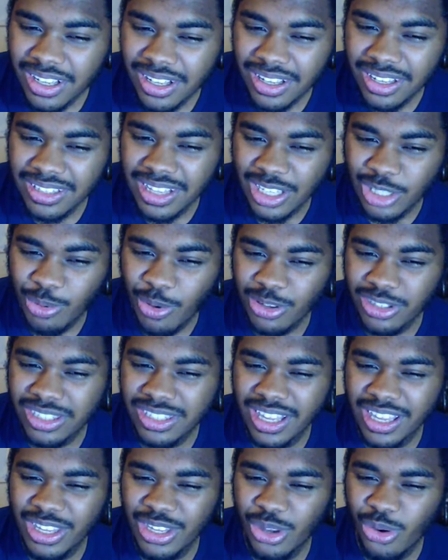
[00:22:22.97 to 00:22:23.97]
that supposed to
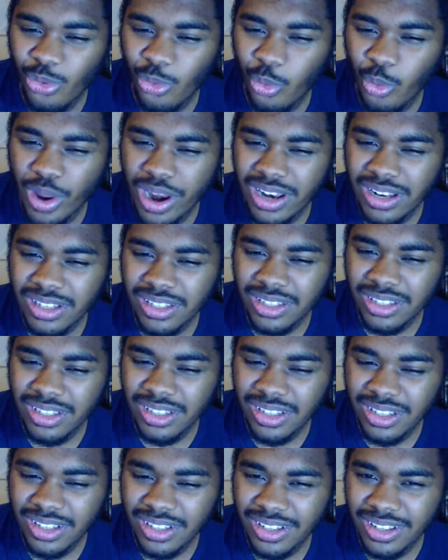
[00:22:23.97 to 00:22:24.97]
say you win?
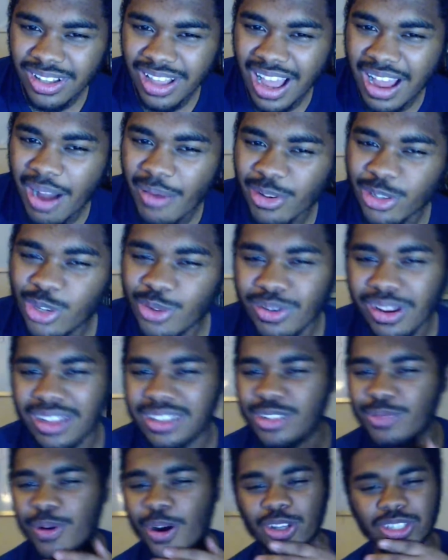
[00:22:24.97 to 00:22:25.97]
I'm assuming
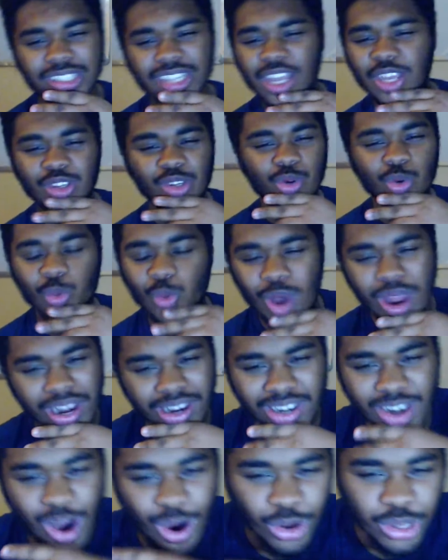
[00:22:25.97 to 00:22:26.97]
that's supposed to say you
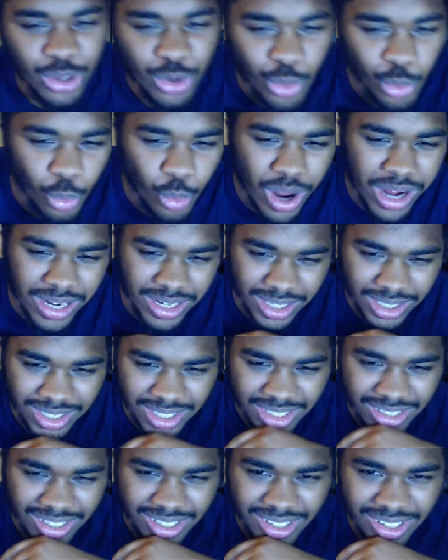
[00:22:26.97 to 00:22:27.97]
win, not you
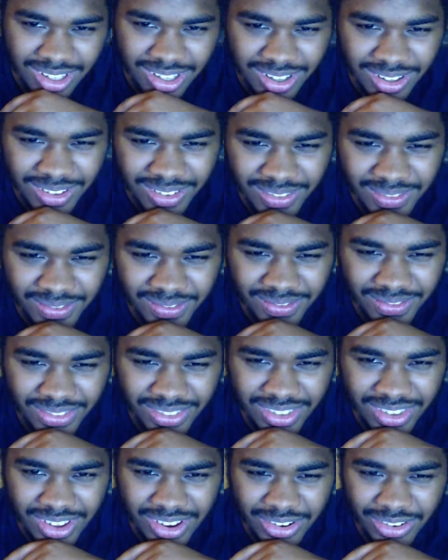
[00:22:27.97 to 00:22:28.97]
wint.
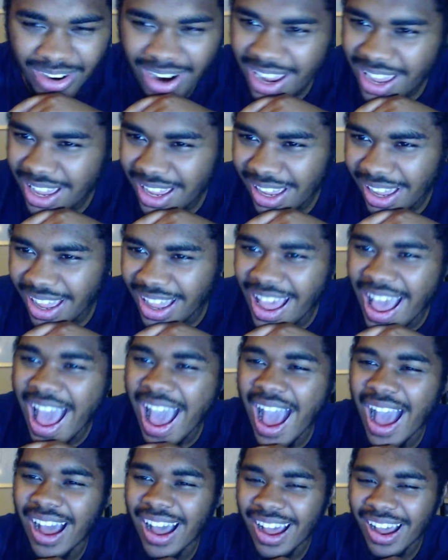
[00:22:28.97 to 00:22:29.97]
Right?
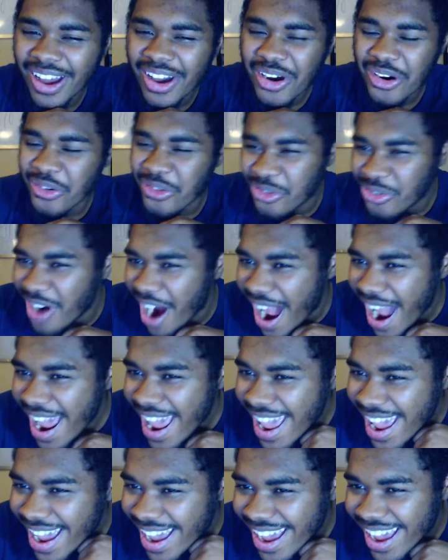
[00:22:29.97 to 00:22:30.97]

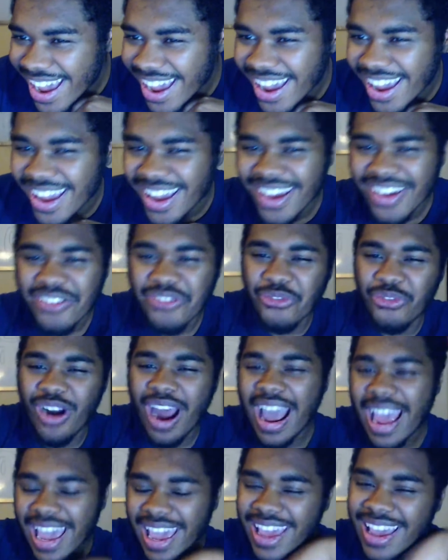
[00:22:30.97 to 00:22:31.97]
Right?
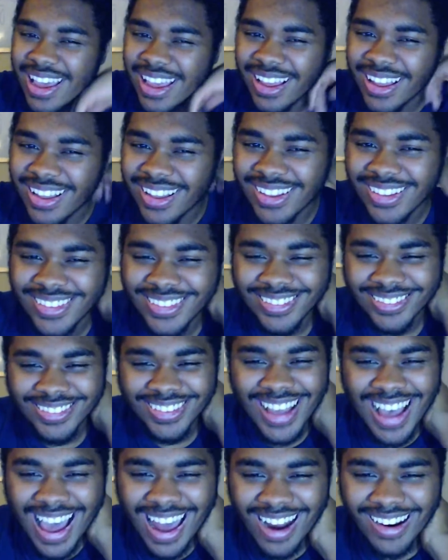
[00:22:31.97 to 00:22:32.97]
I
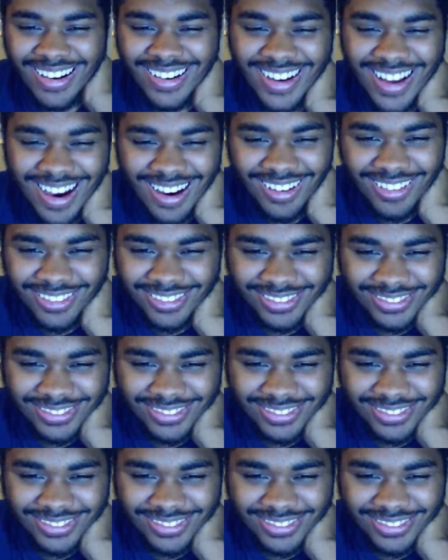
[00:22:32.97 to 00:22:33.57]
don't know.